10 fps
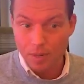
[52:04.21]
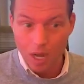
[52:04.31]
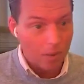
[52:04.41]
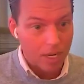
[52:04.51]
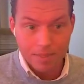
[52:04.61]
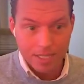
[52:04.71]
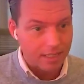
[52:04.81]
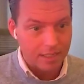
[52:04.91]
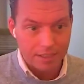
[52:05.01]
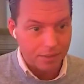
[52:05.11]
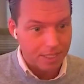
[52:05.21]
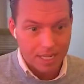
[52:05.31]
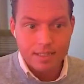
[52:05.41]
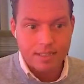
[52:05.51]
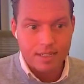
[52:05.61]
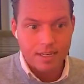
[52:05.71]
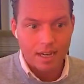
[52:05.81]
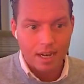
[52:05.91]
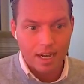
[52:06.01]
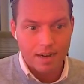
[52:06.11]
We all want to be here, you and us.
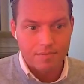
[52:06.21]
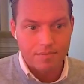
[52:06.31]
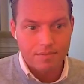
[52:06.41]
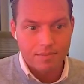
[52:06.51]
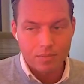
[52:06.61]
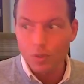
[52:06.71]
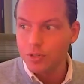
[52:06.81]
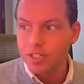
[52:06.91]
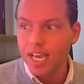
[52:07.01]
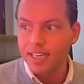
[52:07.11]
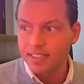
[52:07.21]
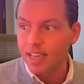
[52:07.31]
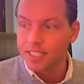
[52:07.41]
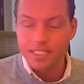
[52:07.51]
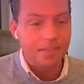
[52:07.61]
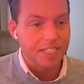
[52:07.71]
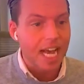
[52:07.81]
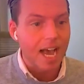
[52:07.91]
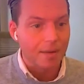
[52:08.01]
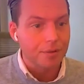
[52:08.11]
Would you take 7,
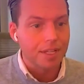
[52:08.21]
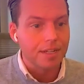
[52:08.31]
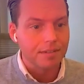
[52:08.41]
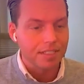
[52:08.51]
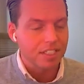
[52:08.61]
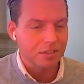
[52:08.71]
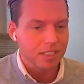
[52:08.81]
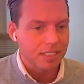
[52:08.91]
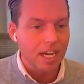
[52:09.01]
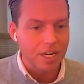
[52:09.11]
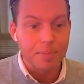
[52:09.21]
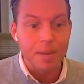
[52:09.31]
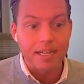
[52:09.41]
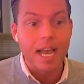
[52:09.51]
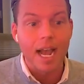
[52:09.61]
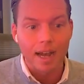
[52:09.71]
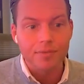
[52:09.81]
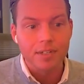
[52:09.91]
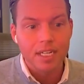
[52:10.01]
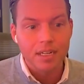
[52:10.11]
7.5, and then essentially cut your pay in
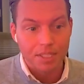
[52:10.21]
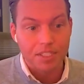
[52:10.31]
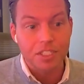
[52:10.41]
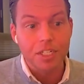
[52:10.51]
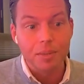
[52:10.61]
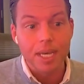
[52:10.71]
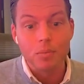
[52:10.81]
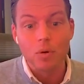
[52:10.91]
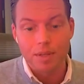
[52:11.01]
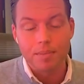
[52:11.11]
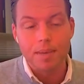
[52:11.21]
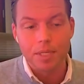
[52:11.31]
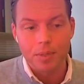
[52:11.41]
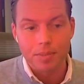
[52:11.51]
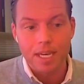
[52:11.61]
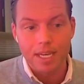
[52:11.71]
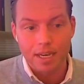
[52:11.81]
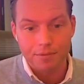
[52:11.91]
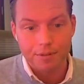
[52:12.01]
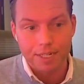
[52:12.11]
half, but still make more than maybe you would make
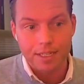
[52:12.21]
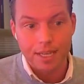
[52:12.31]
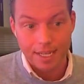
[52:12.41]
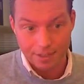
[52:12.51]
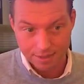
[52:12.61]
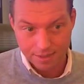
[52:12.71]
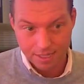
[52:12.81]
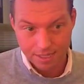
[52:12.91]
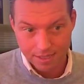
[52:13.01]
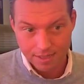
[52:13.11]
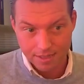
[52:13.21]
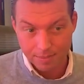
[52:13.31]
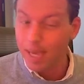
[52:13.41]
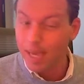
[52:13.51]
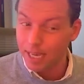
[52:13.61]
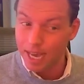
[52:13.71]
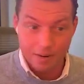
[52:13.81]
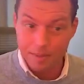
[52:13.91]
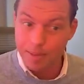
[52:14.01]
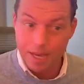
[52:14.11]
on free agency? Okay.
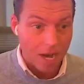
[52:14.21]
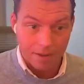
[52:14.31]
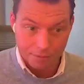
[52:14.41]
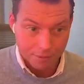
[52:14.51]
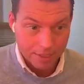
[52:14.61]
Maybe. I'm off.